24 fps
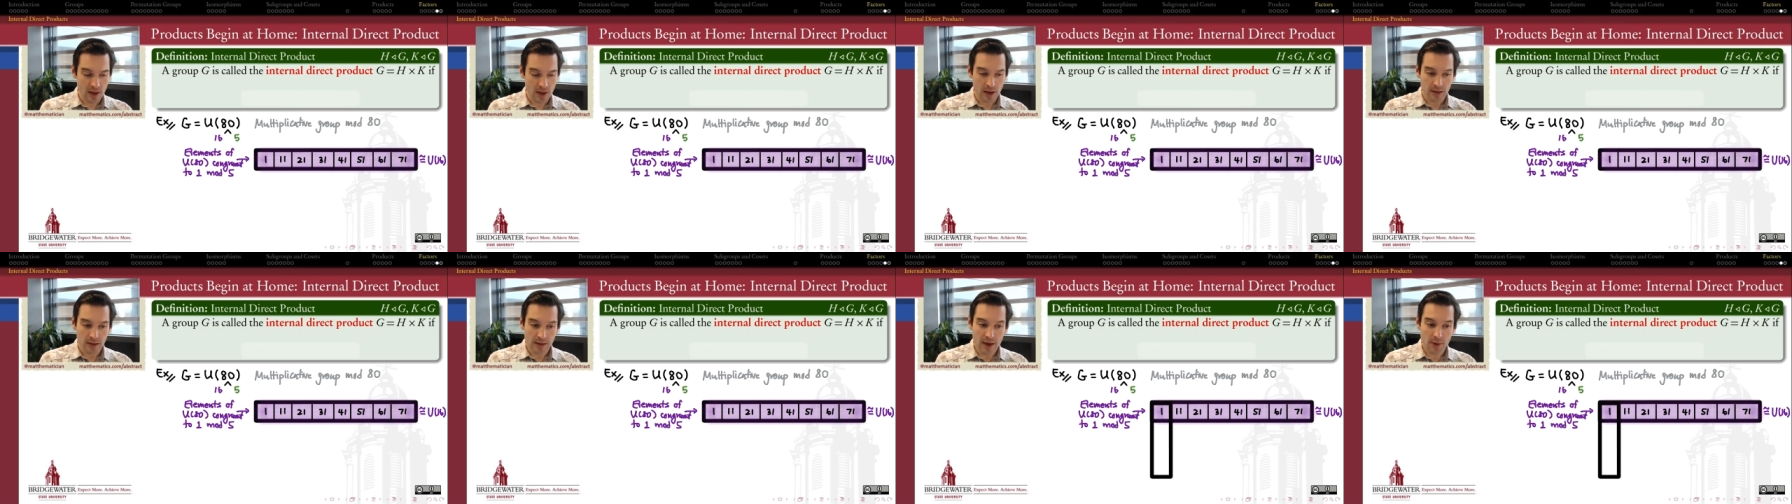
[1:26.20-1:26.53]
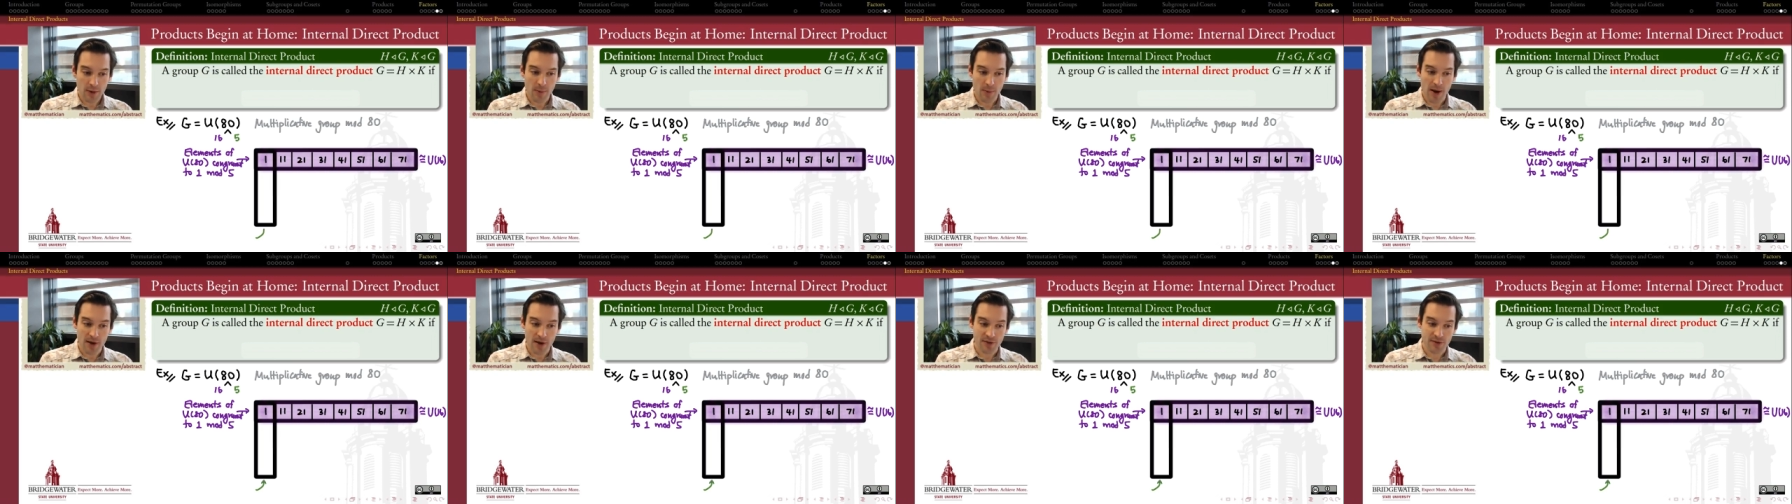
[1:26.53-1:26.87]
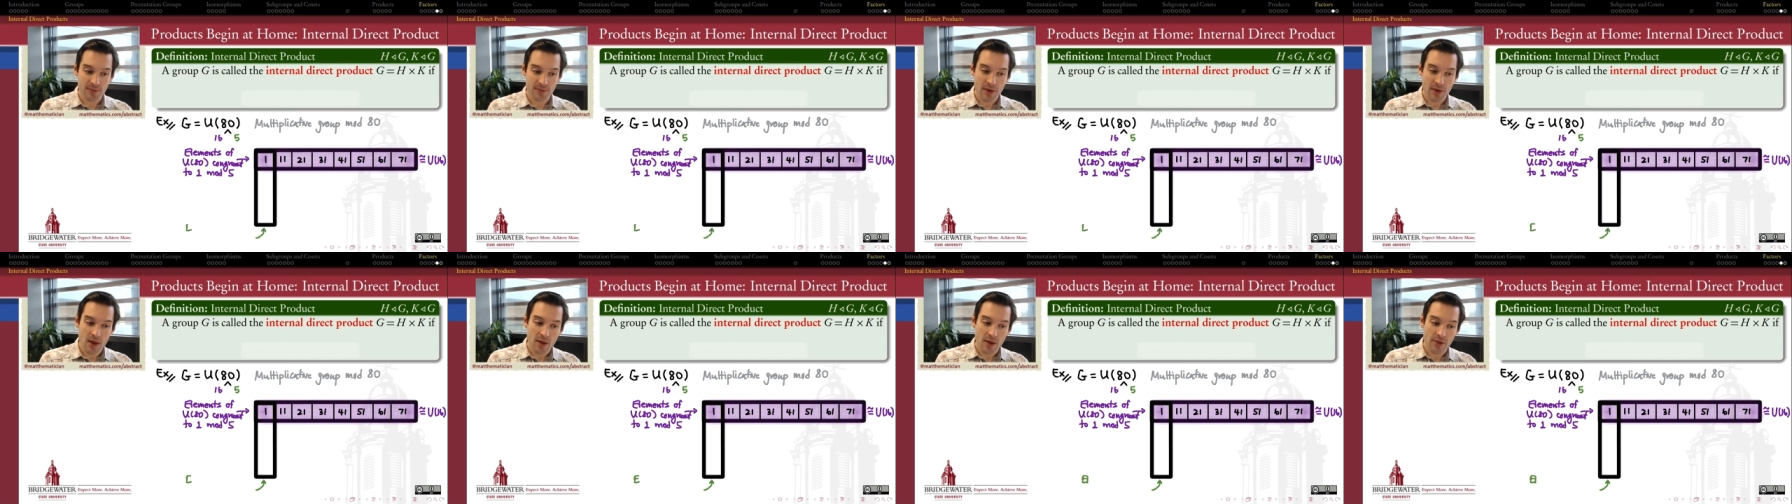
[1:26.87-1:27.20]

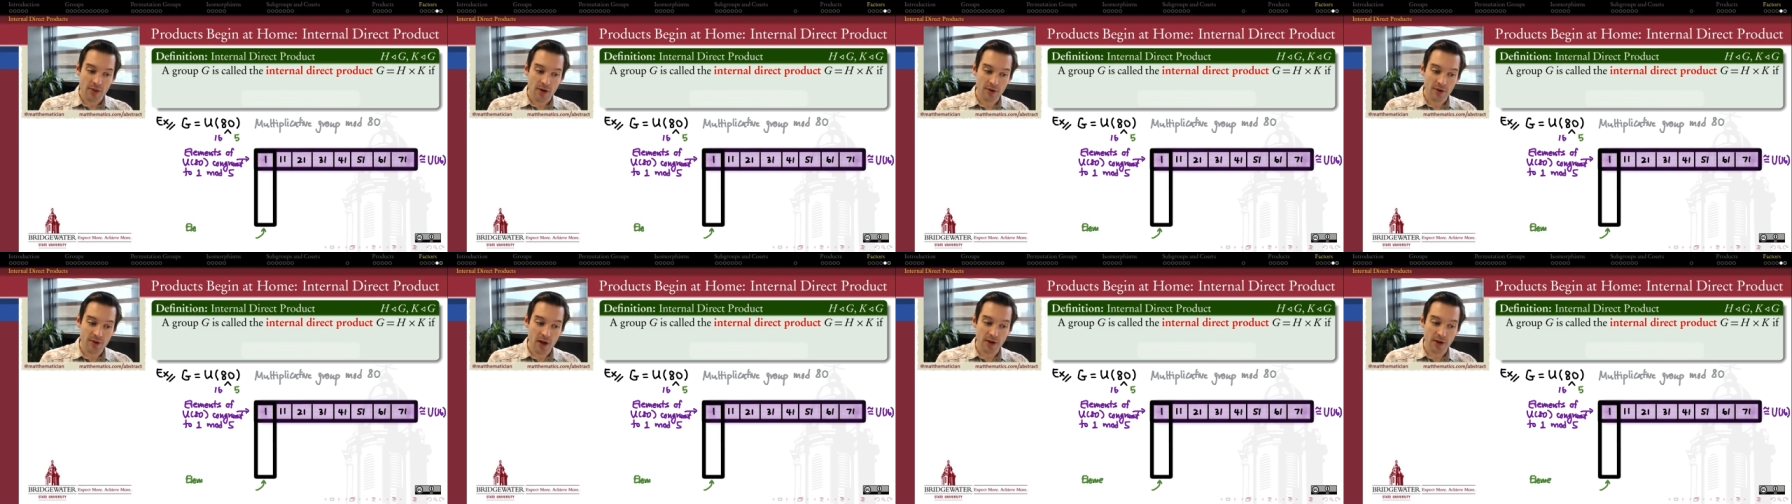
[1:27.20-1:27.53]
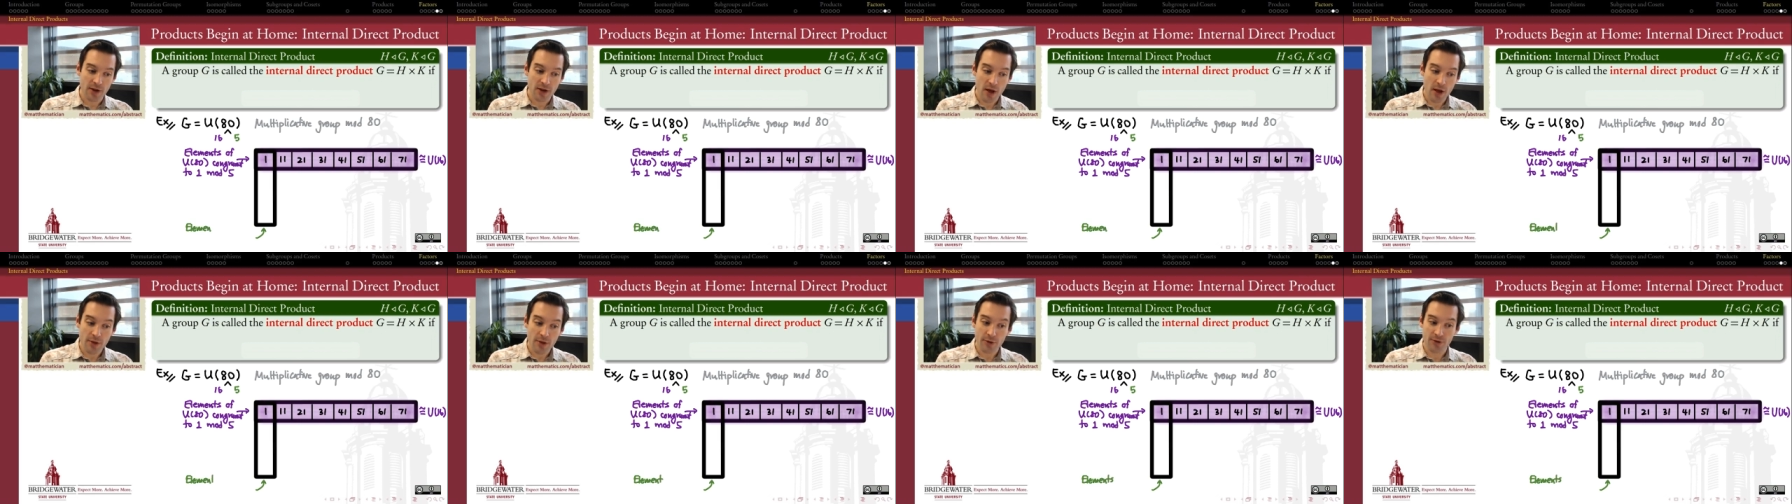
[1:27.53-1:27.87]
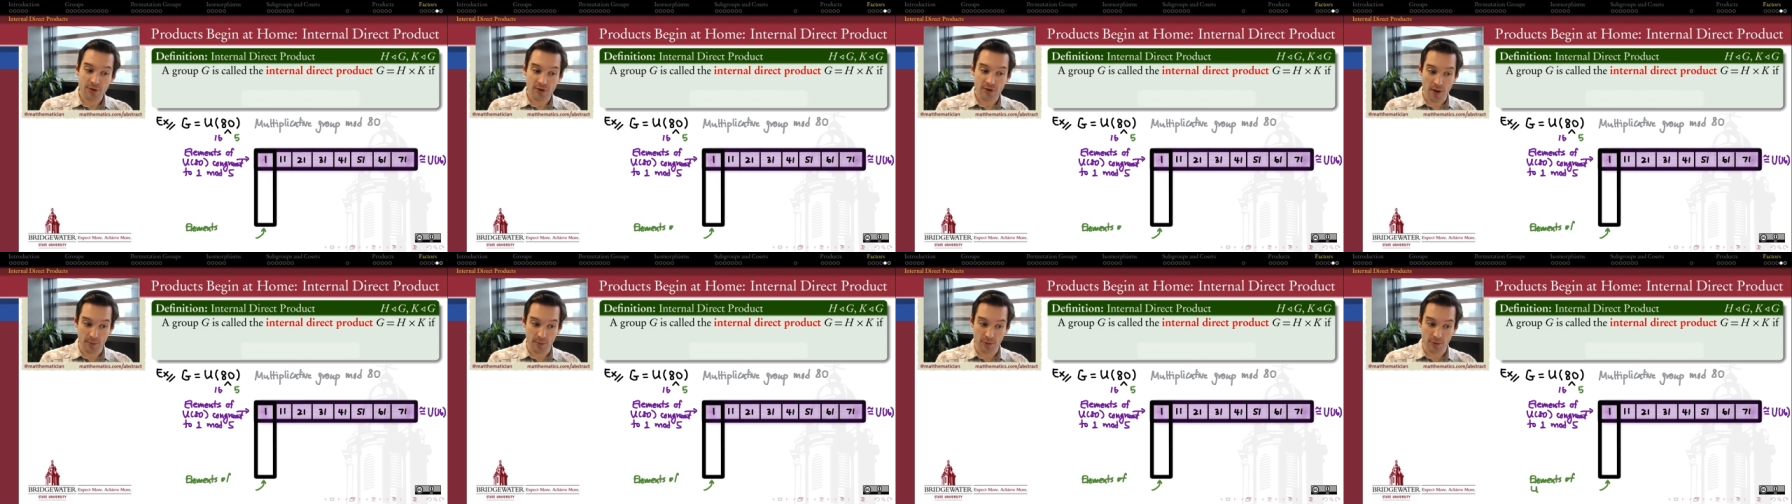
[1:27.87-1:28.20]
Likewise, there's another
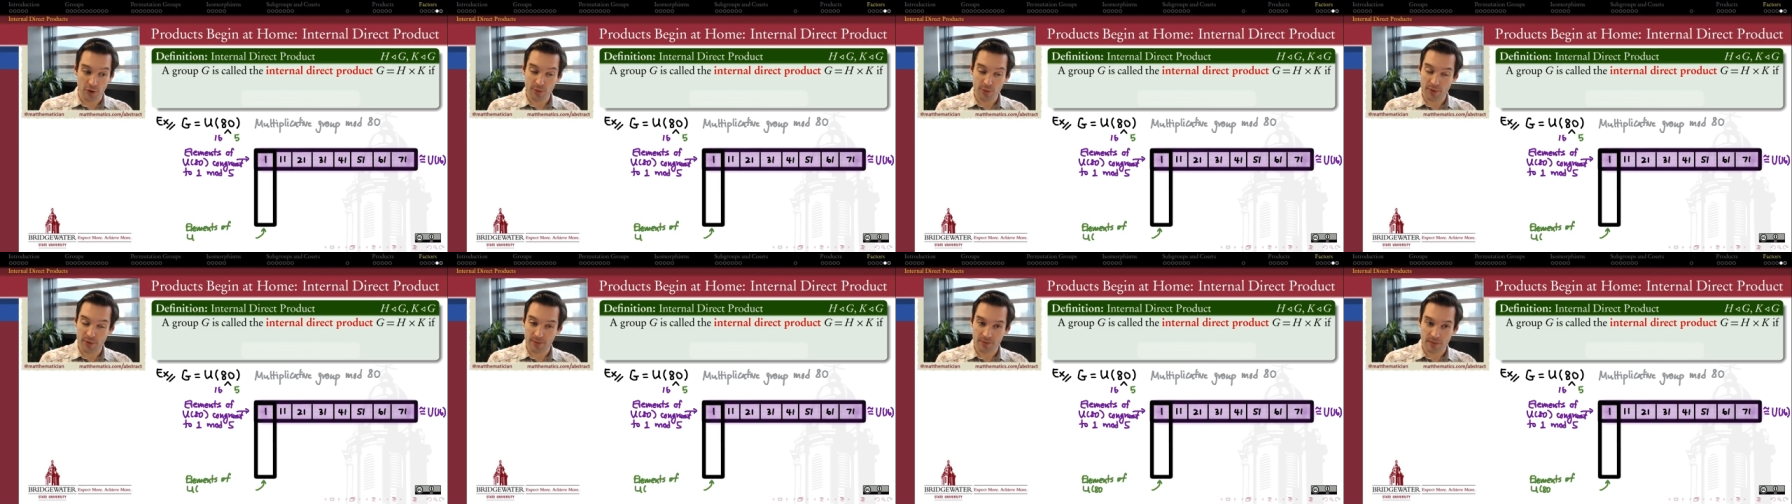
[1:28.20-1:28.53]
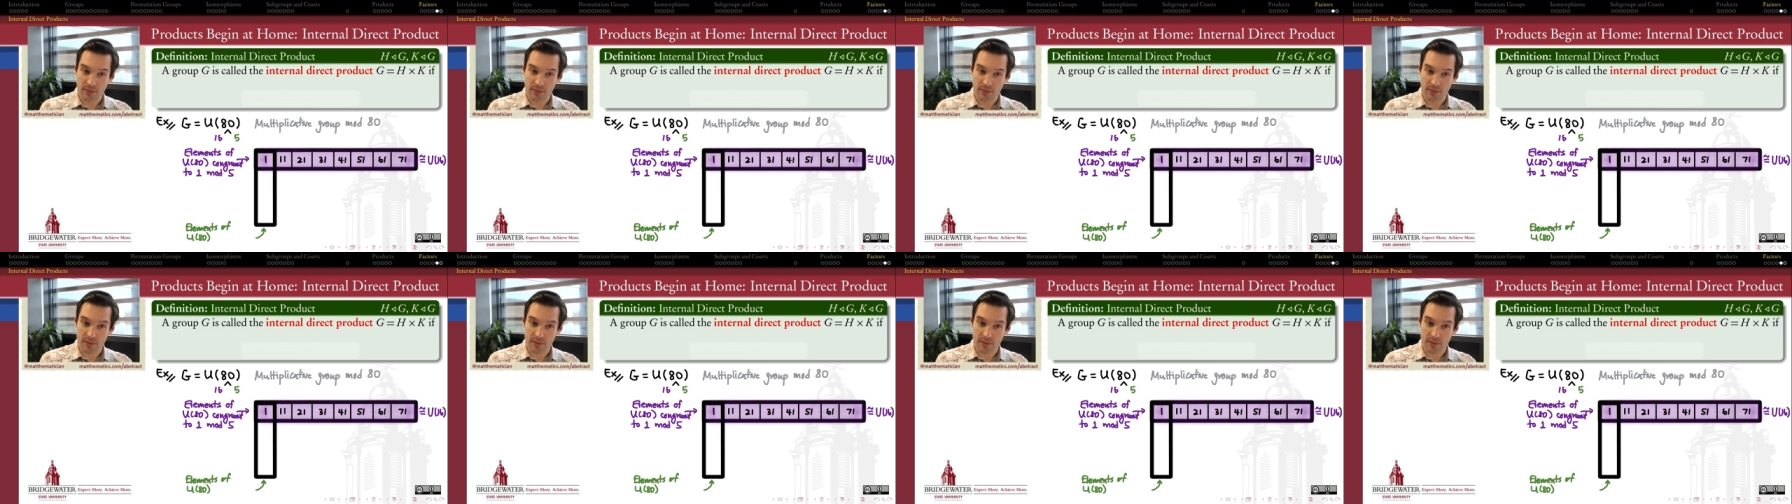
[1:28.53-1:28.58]
subgroup